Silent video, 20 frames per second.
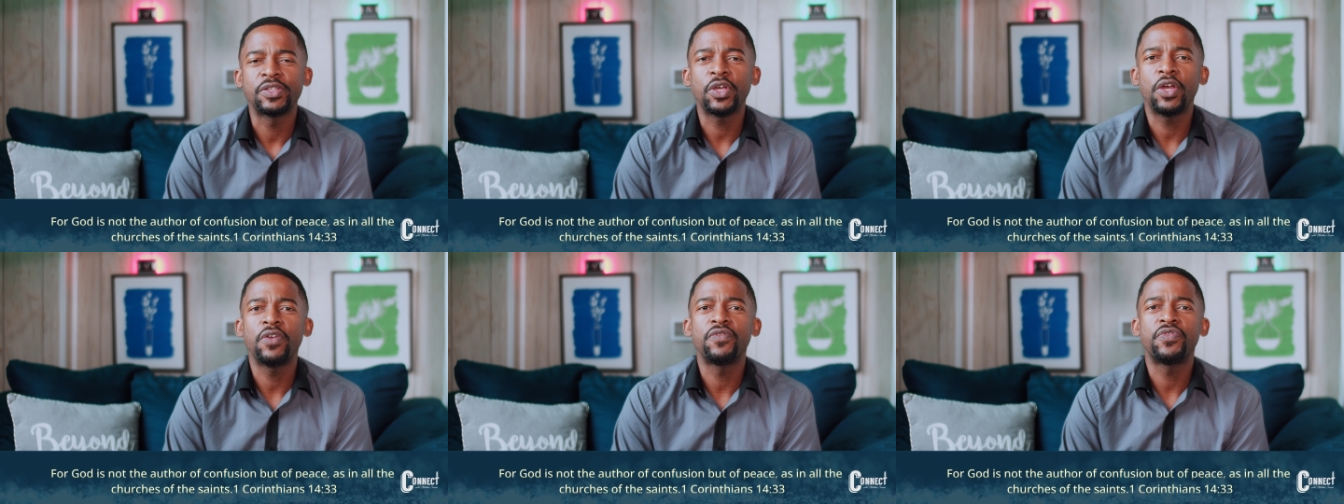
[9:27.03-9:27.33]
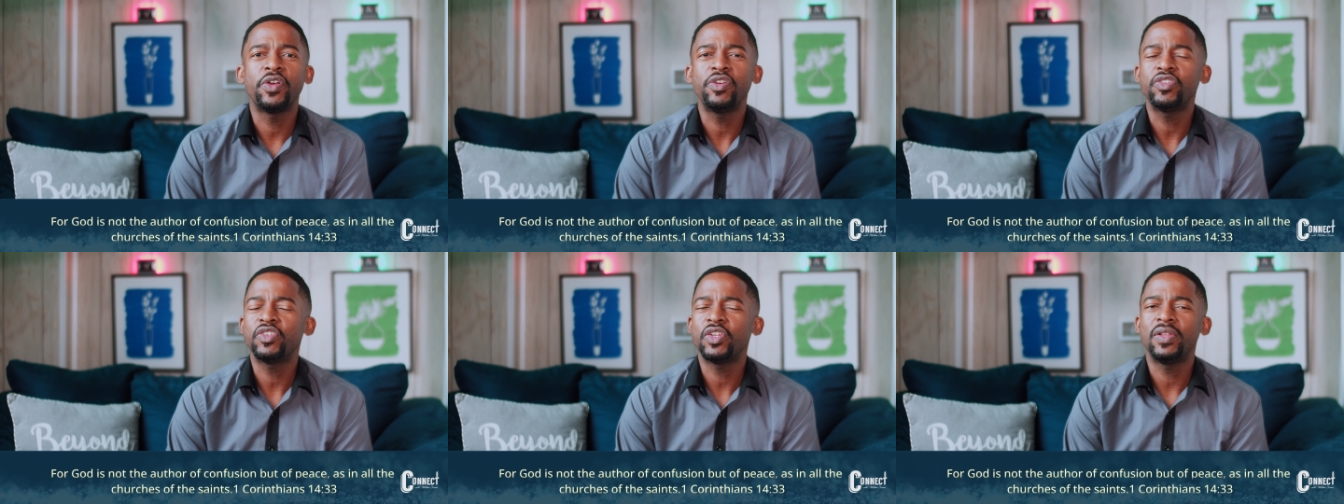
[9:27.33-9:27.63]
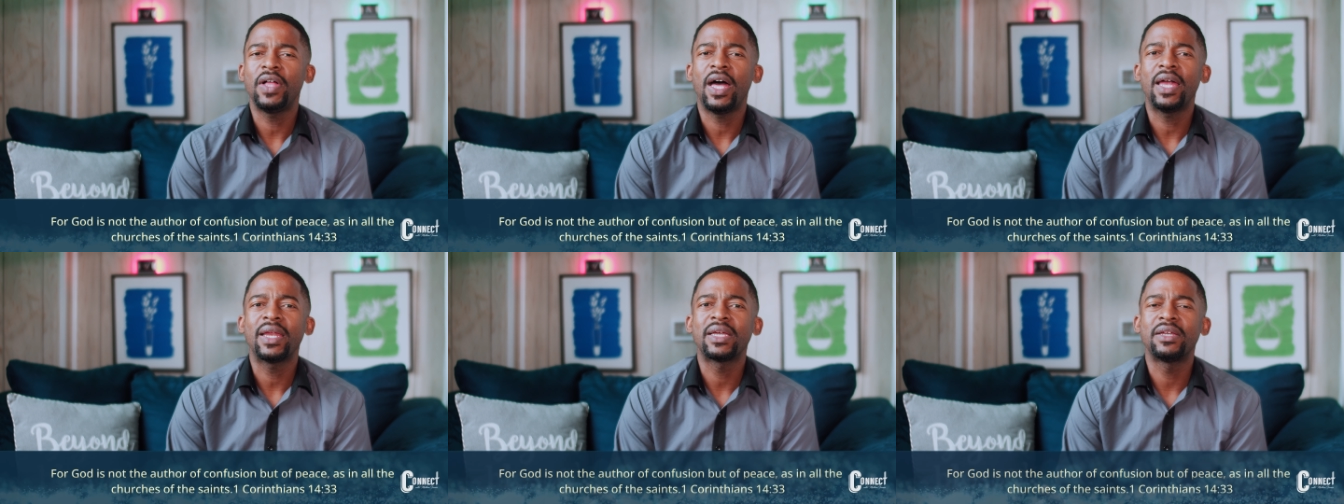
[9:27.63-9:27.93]
So if
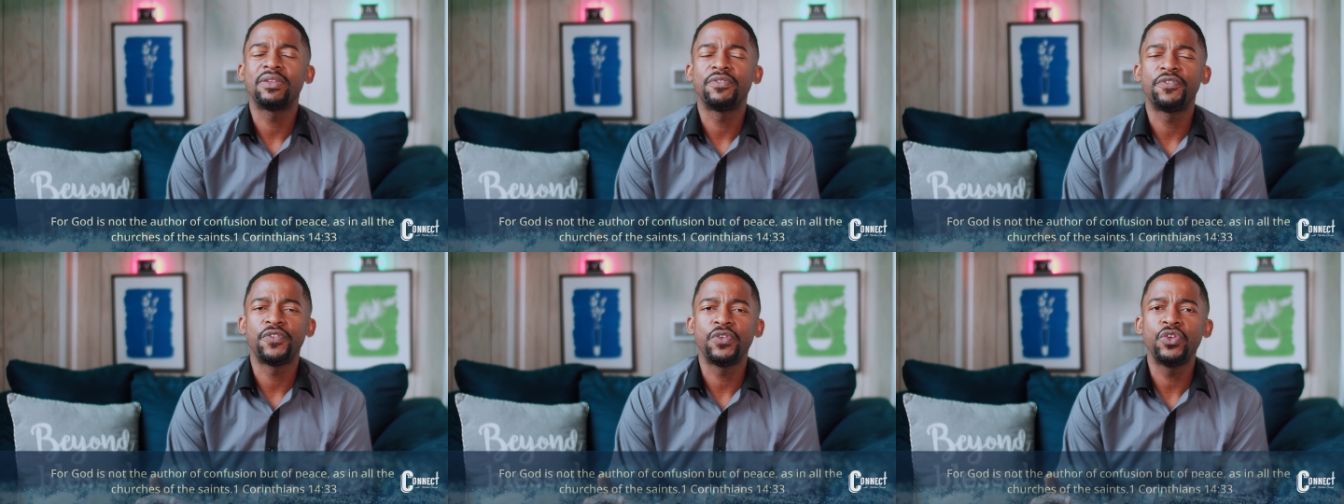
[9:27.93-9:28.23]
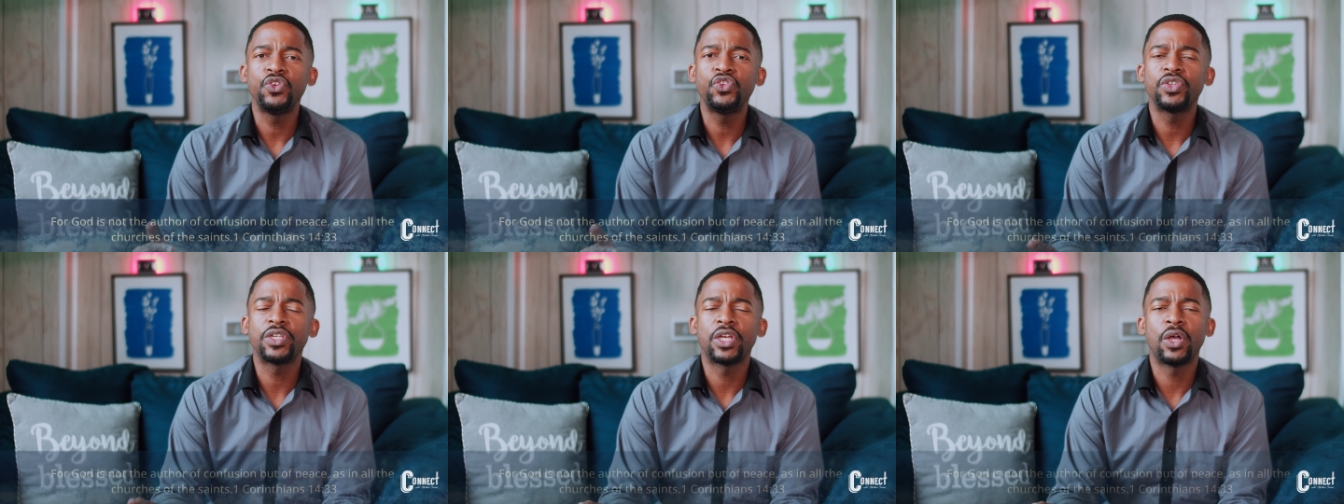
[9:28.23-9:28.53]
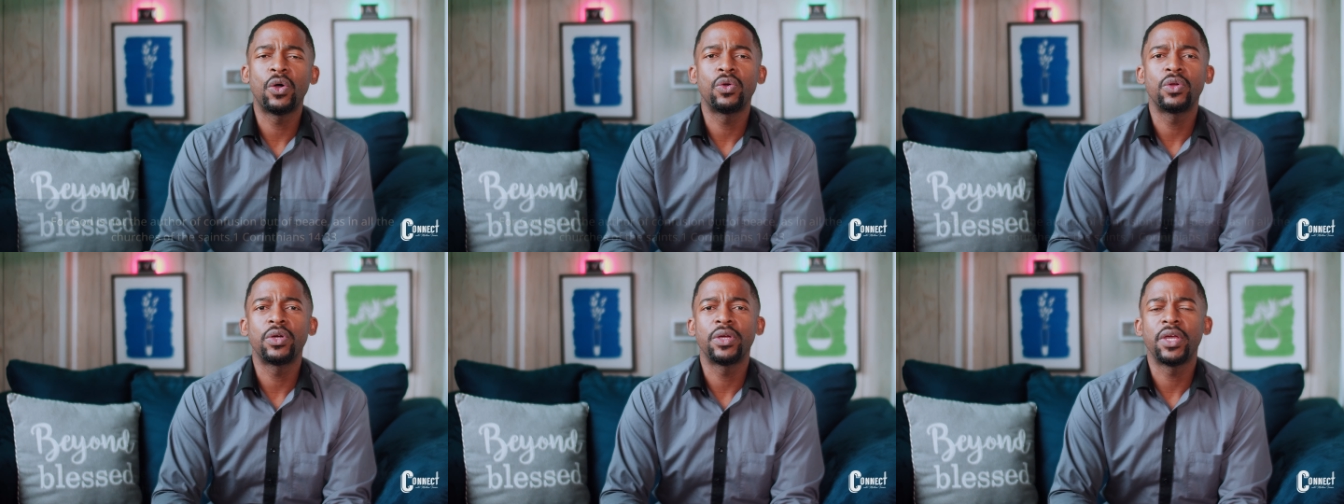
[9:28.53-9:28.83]
there's a lot of
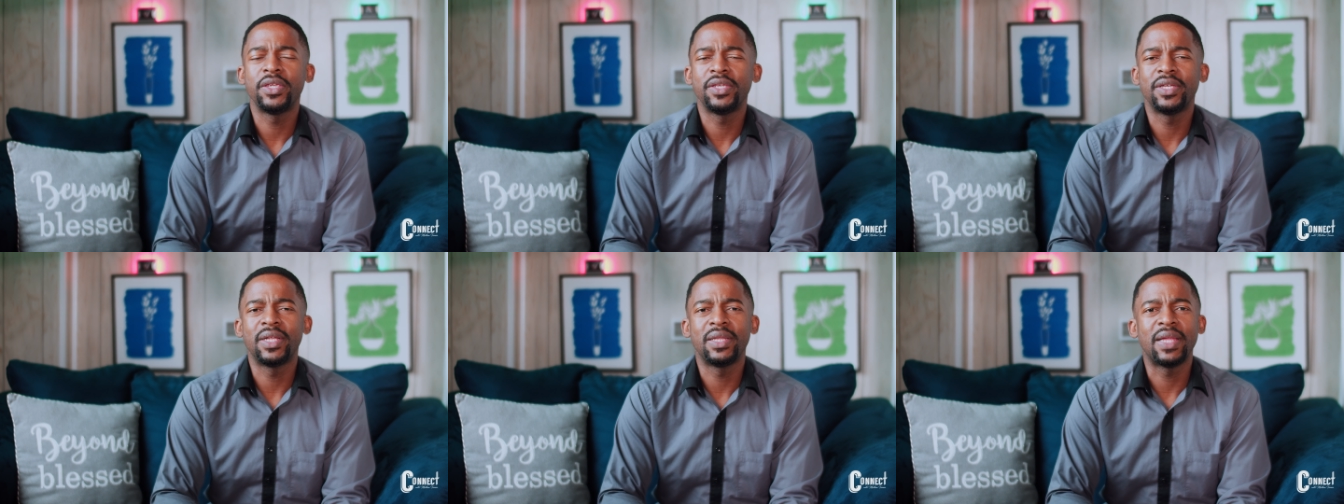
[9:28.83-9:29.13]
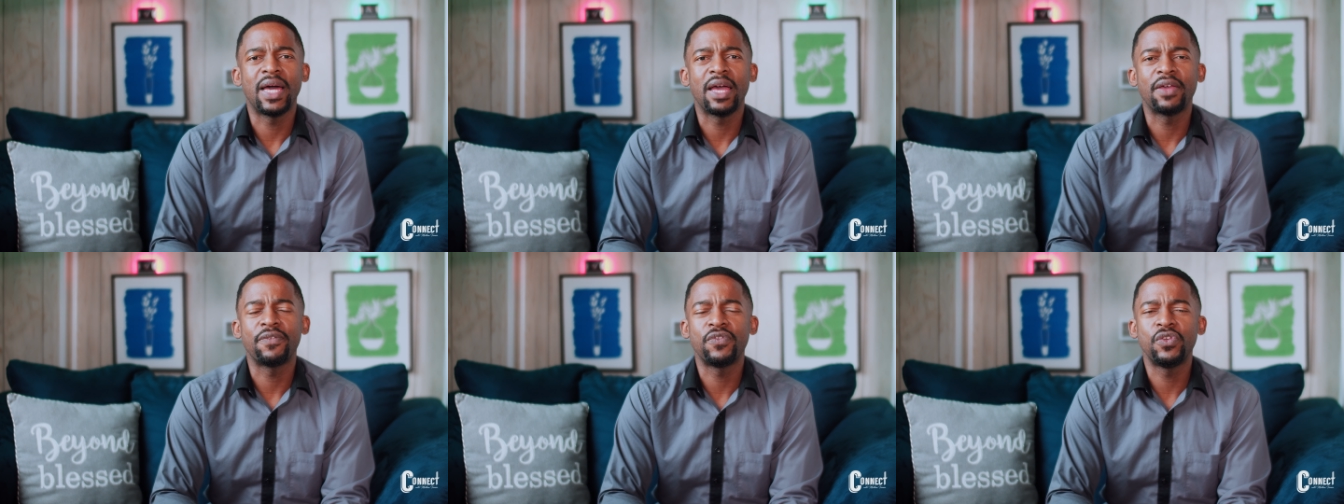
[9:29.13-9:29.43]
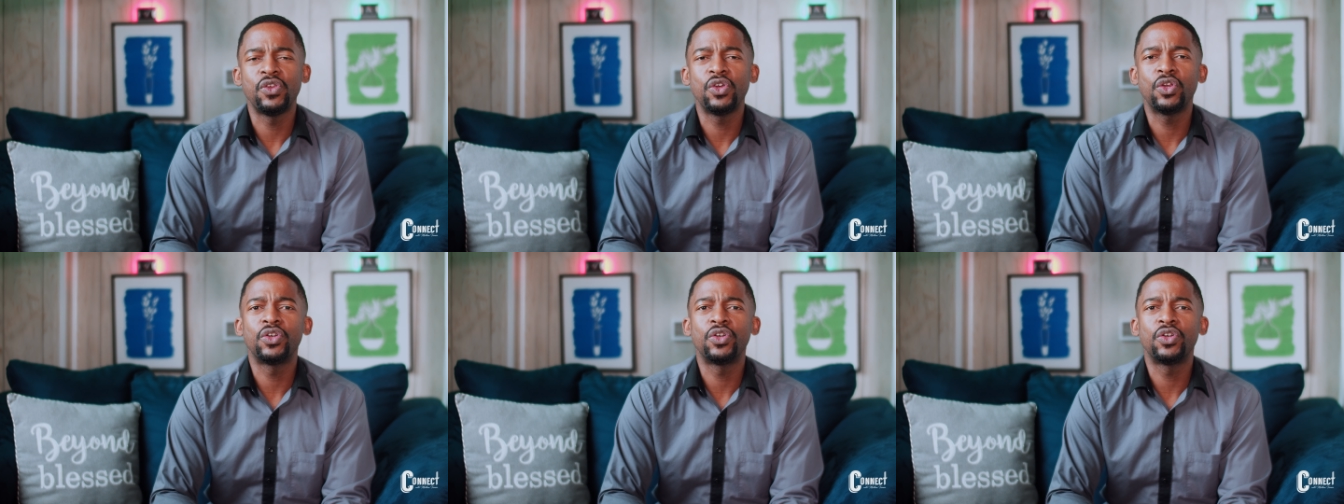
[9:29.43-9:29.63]
confusion going on in your life,